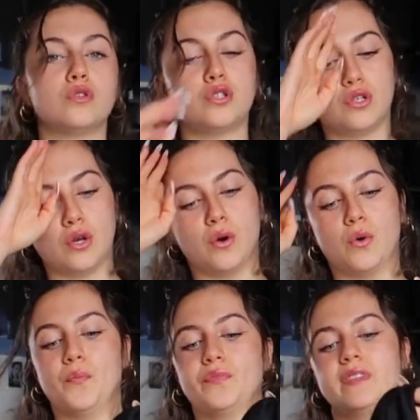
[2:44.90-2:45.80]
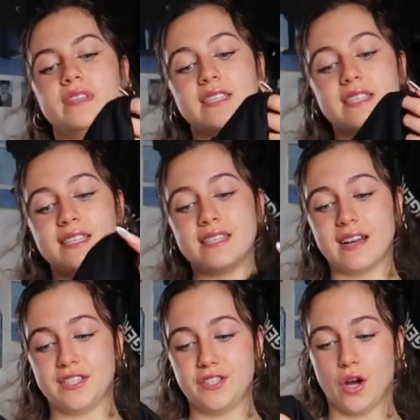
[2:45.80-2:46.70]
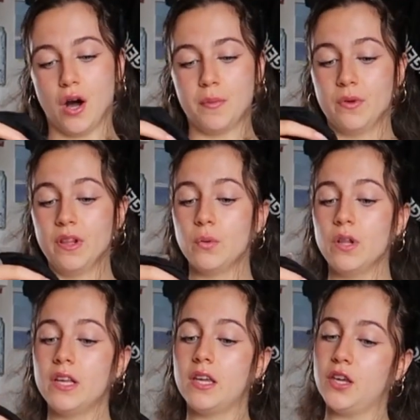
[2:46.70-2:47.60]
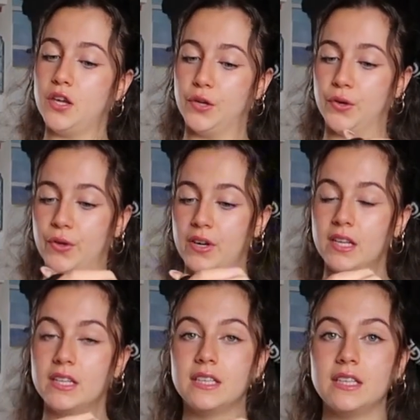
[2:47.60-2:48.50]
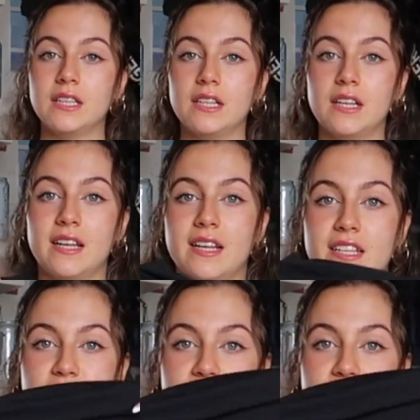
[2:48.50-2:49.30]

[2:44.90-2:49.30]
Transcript: so this is a top, really really cute, and